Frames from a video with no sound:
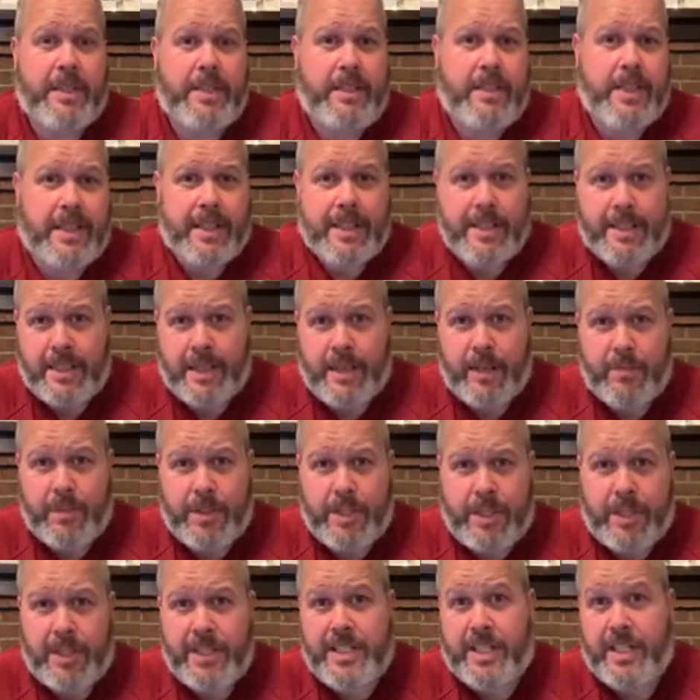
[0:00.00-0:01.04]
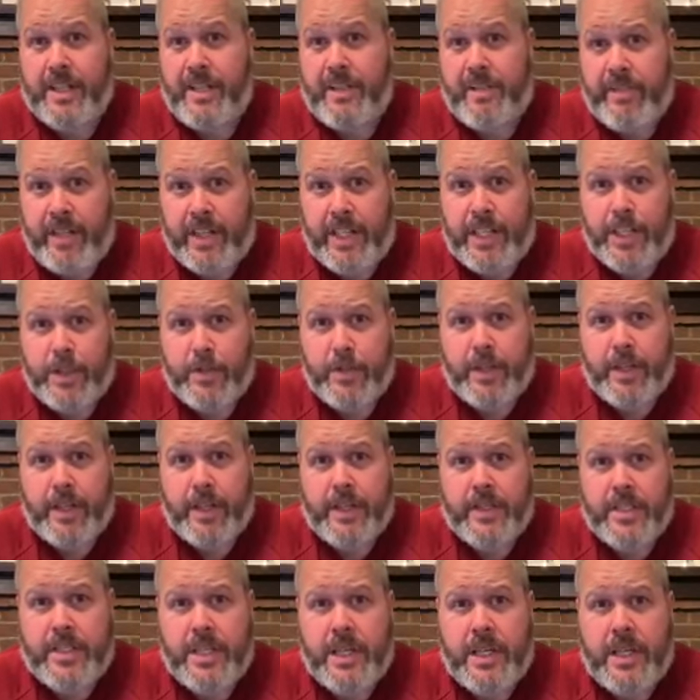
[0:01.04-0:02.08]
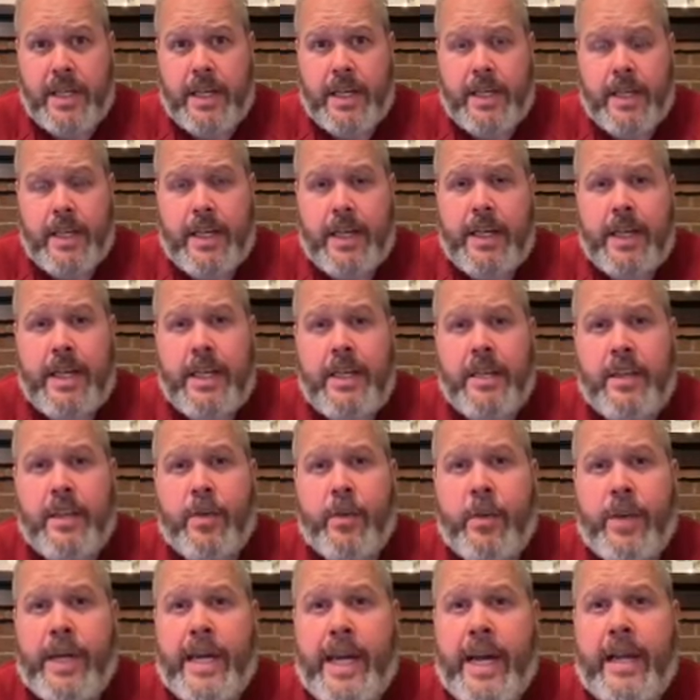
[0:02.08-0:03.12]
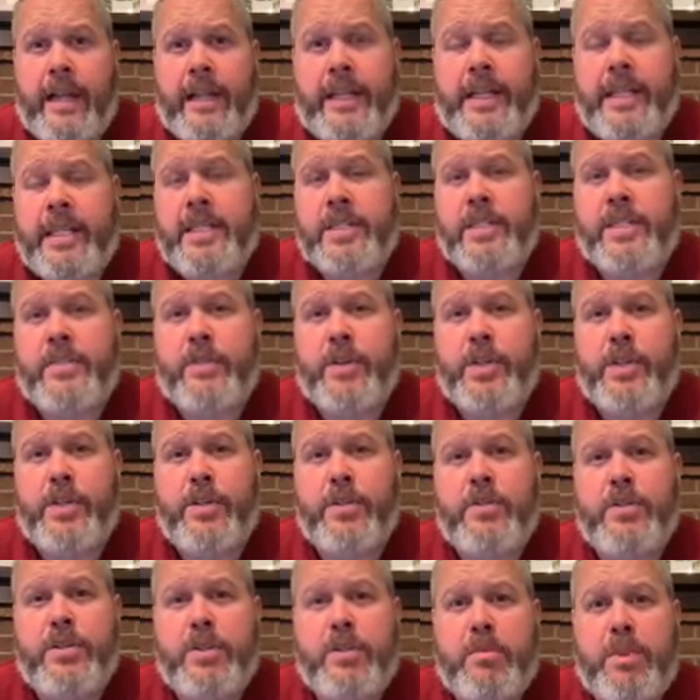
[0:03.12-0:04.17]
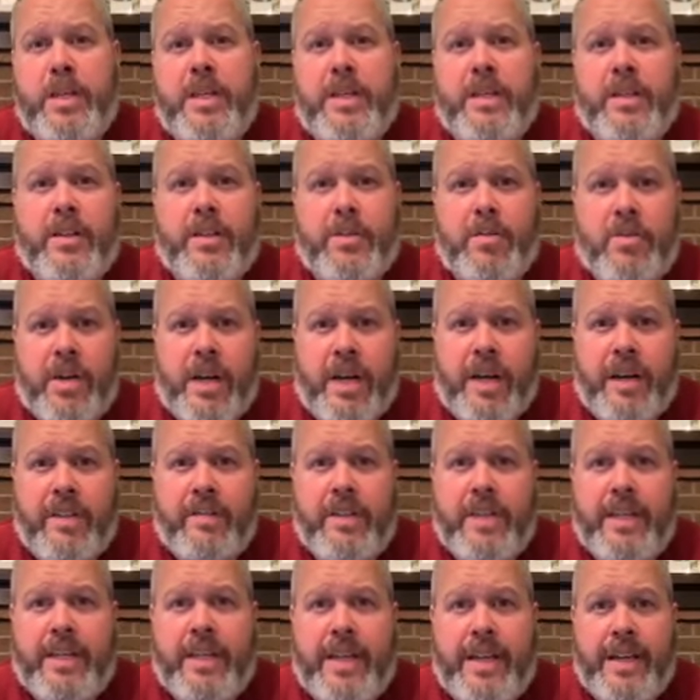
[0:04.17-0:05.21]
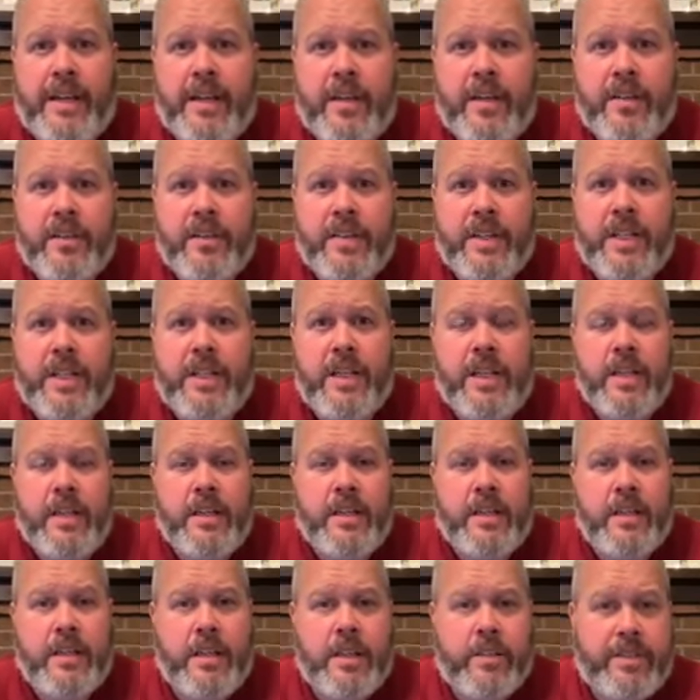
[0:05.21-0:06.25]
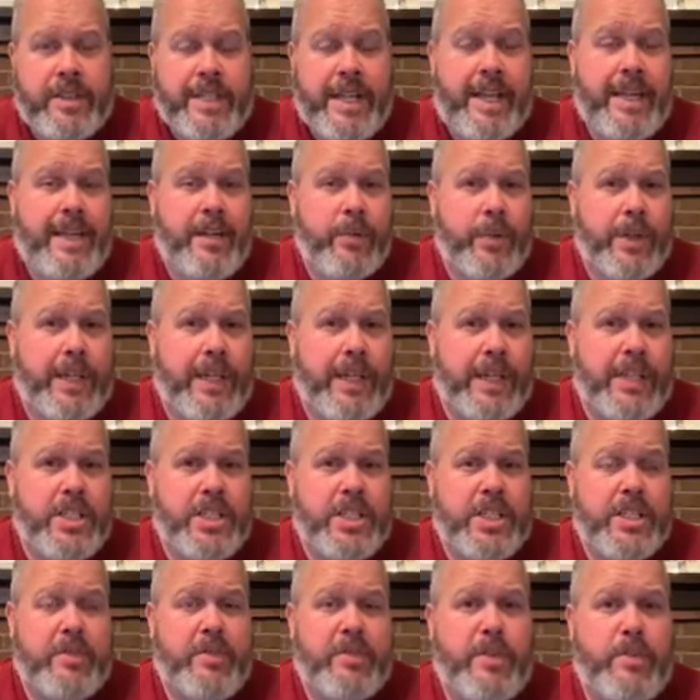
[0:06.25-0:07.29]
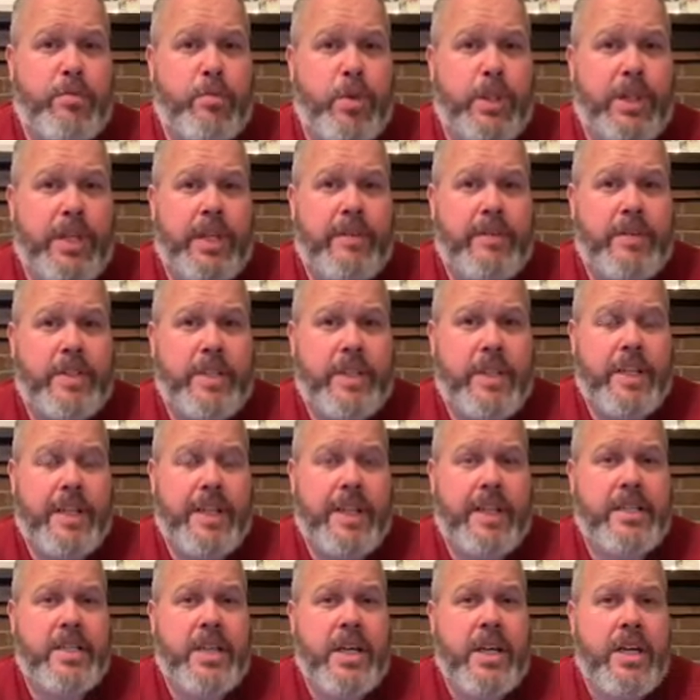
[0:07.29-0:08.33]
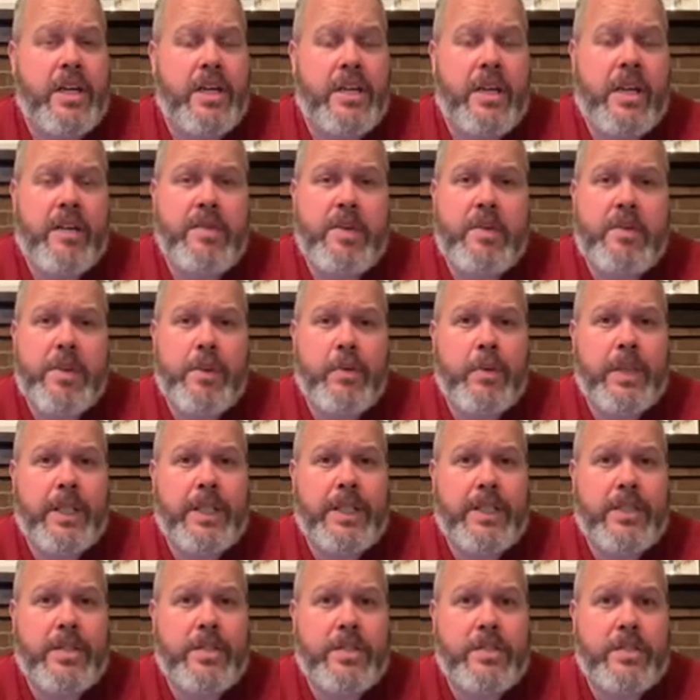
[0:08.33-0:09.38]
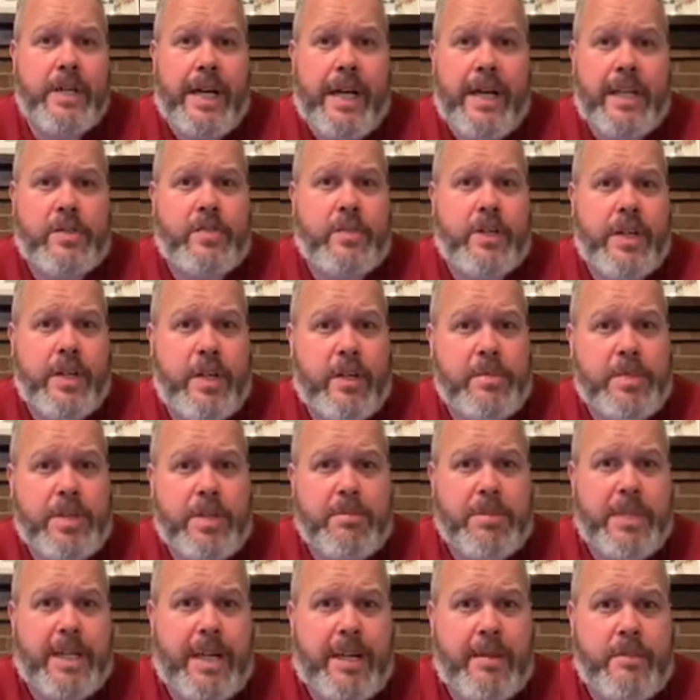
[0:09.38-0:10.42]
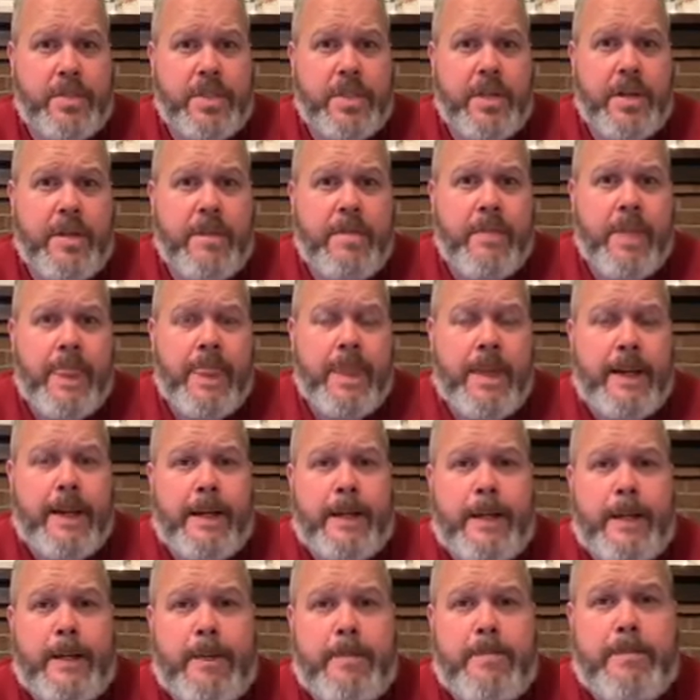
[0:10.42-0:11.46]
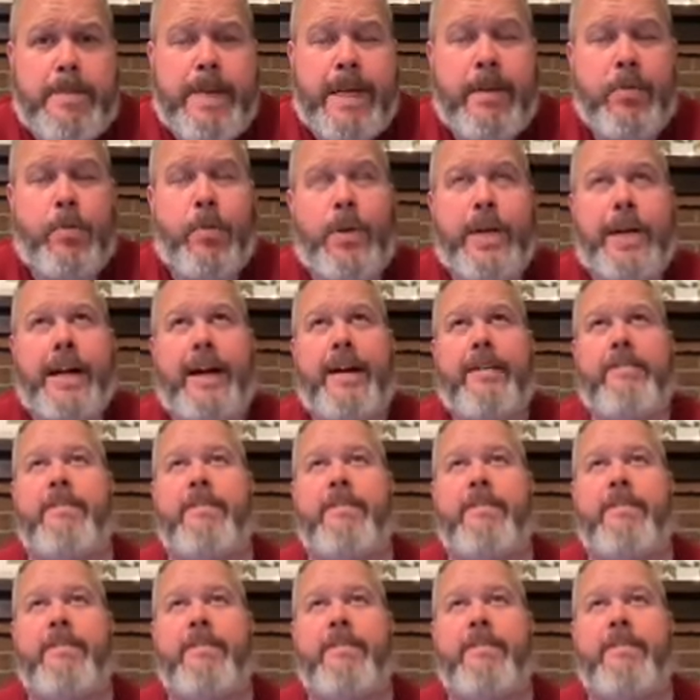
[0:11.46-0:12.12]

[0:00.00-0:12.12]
get it done with us, and then finish with us. And the reality is, for you to be in thriving, healthy, take a relationship from one level to the next, you have to be willing to ask for help sometimes. And what I